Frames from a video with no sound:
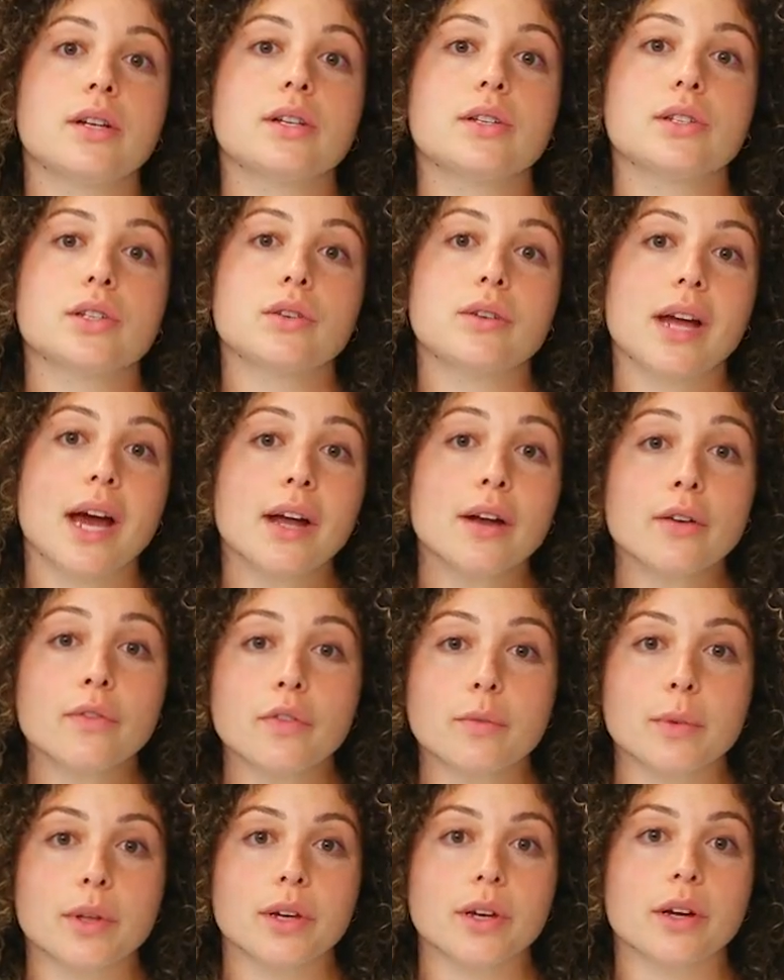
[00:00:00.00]
So now you're
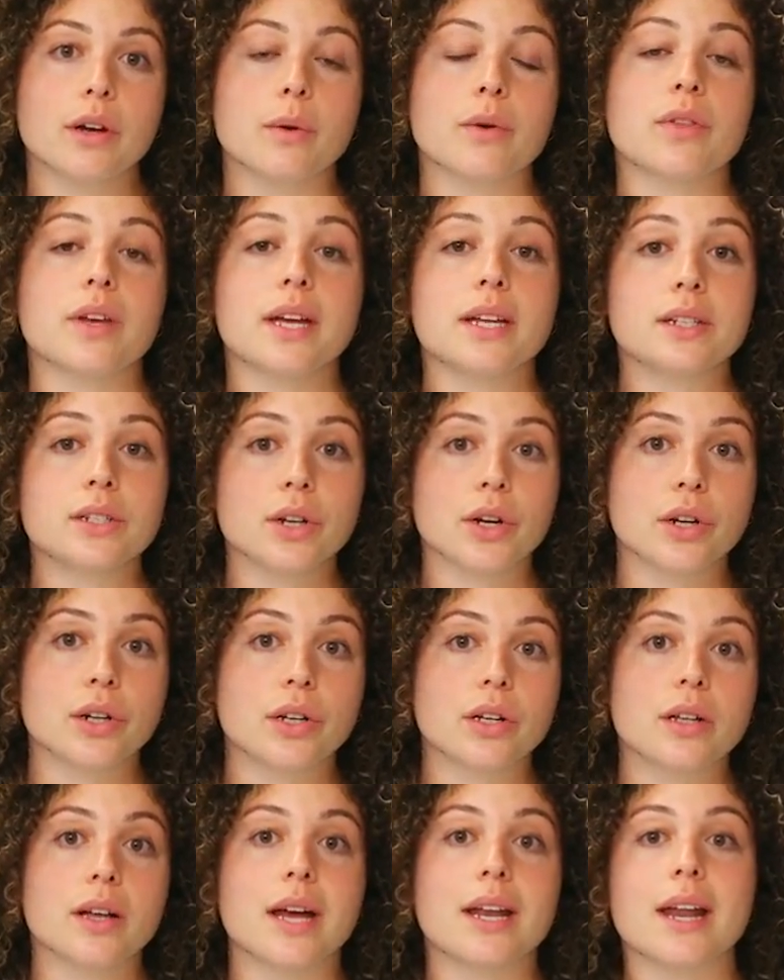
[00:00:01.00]
familiar with
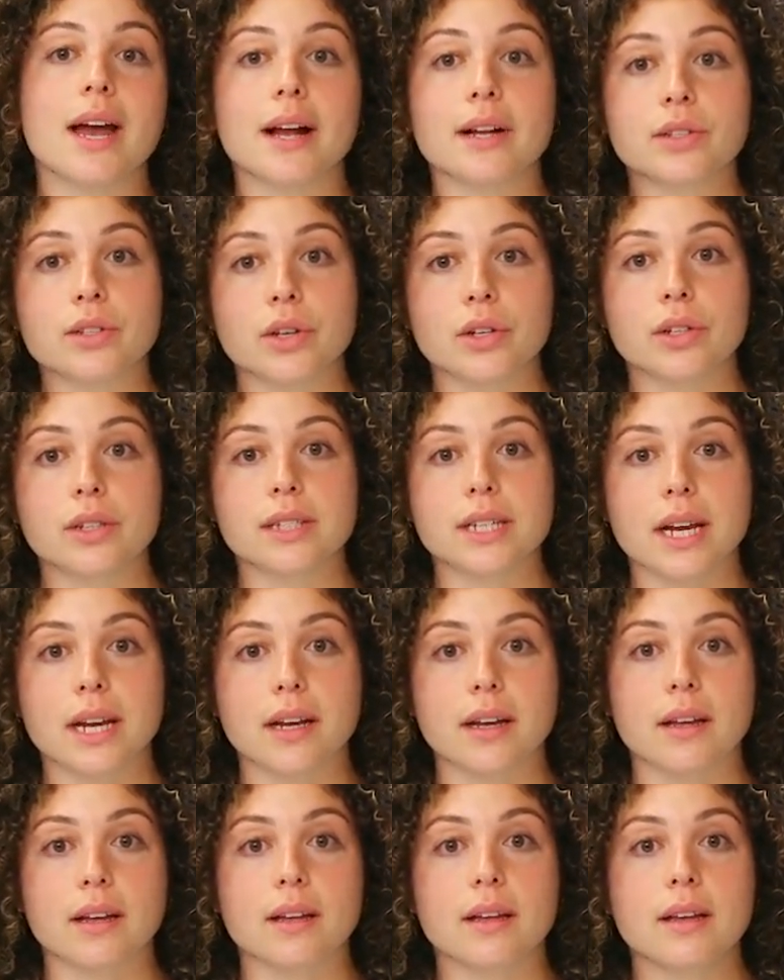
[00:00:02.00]
internal and external
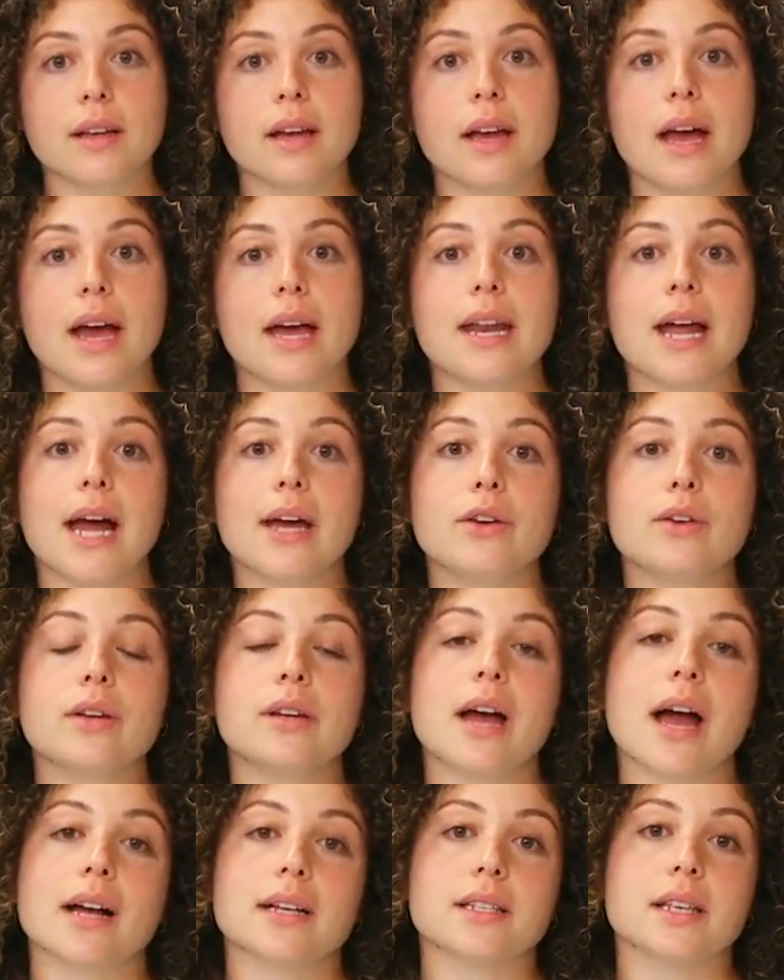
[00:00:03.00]
data and how you can
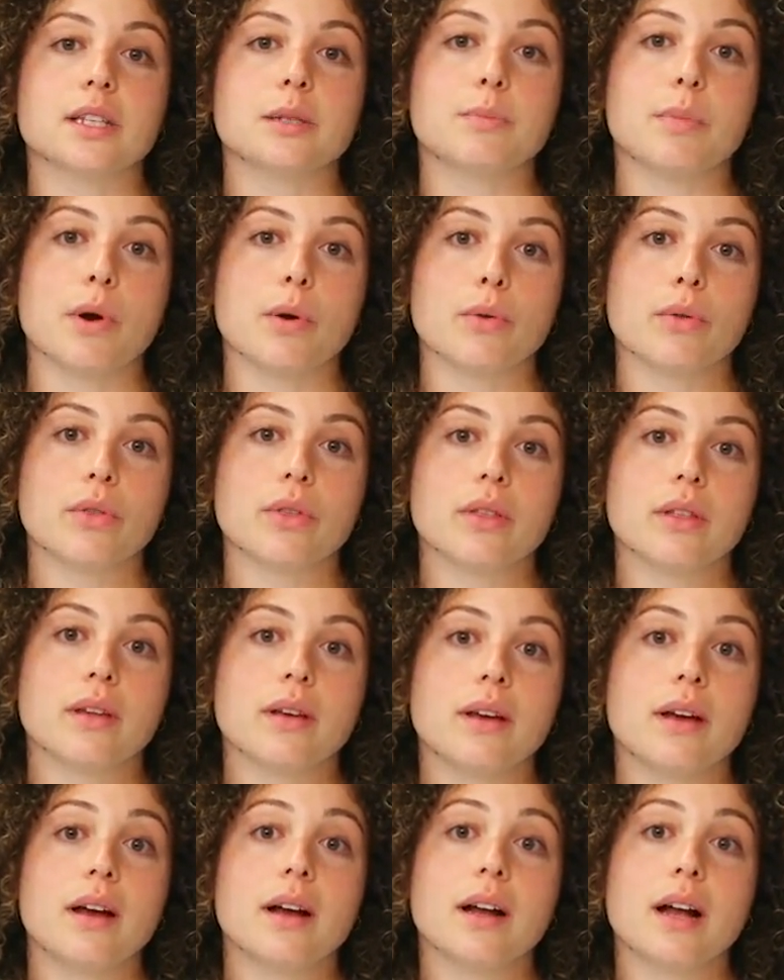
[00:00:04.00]
access both.
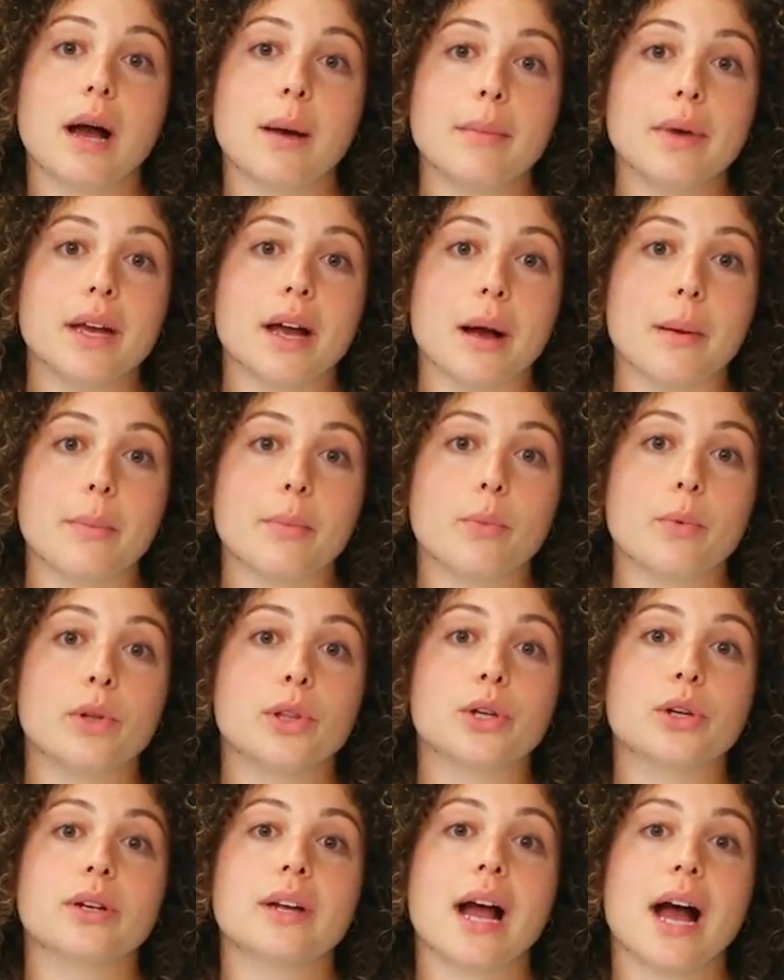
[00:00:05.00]
Coming up, we'll
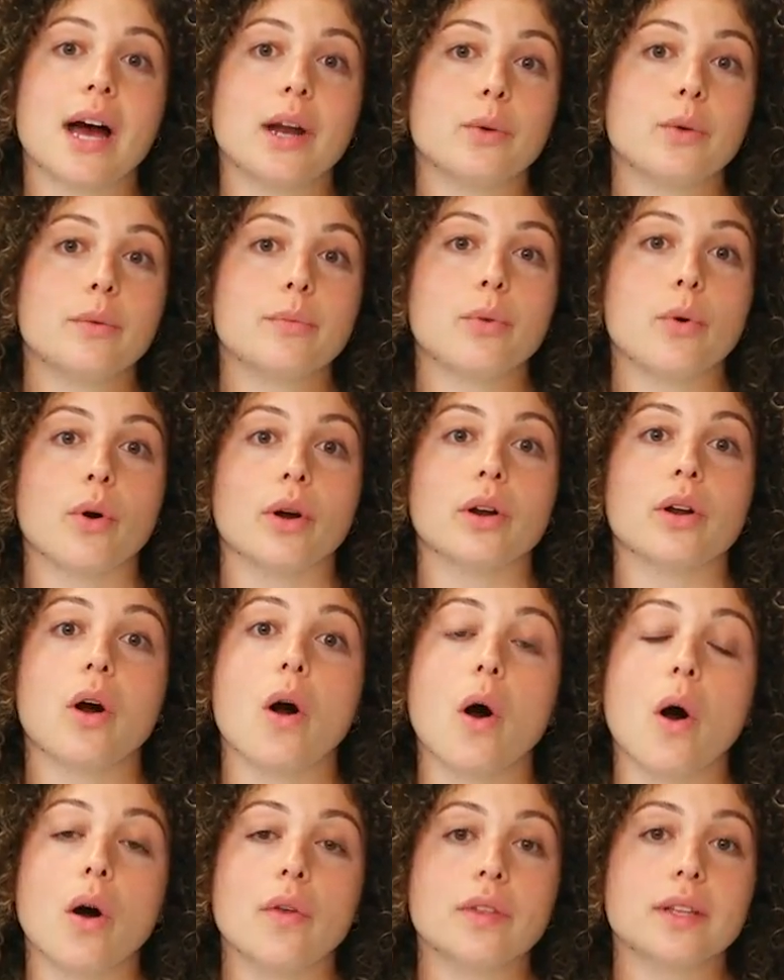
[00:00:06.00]
learn how to import
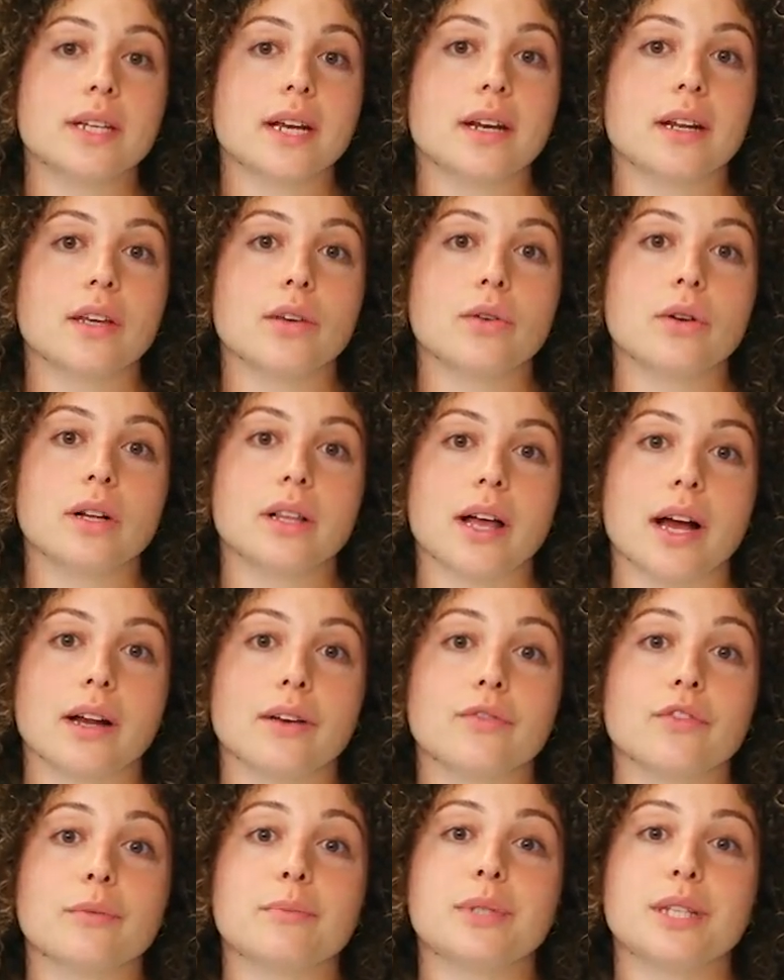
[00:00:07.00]
all the data you collect
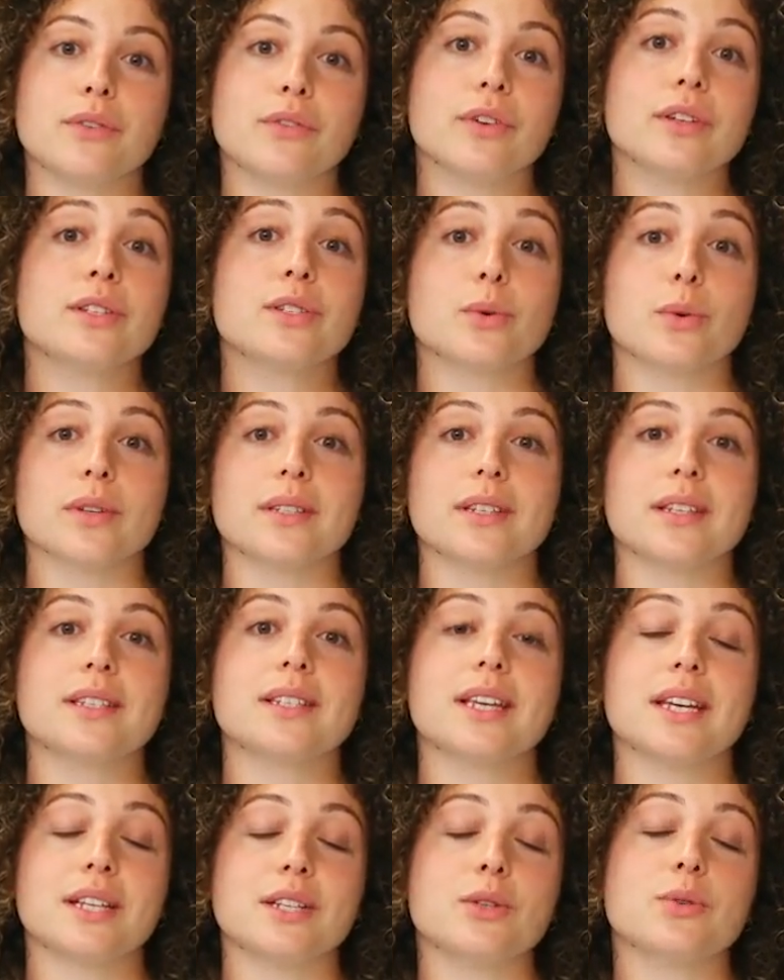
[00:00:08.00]
from different
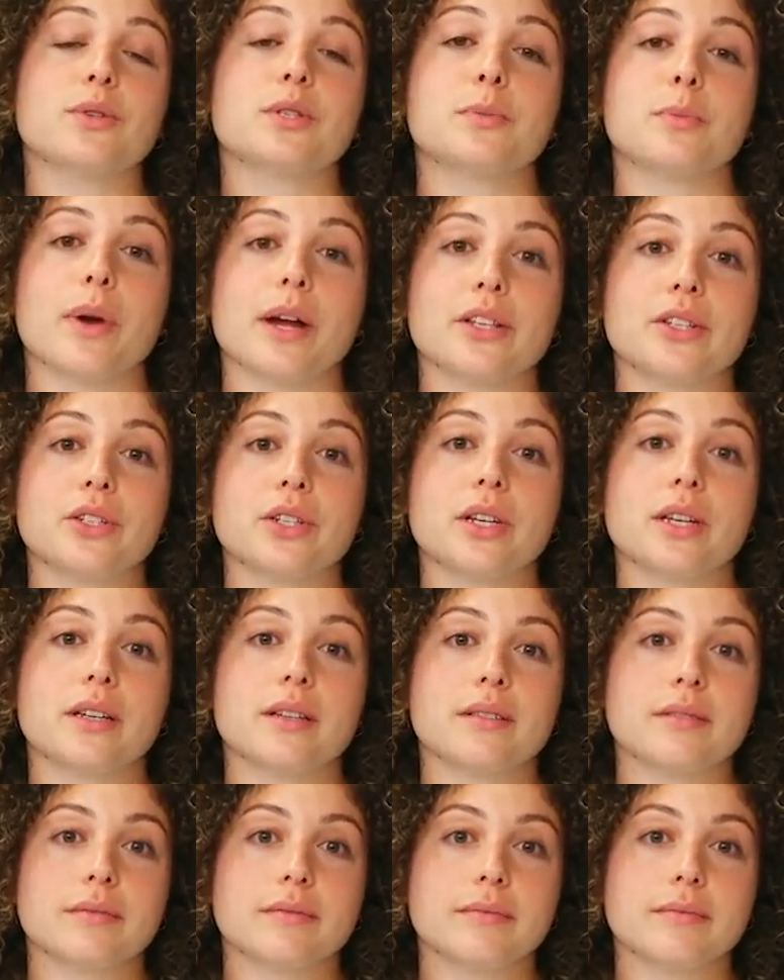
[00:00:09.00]
sources into a spreadsheet.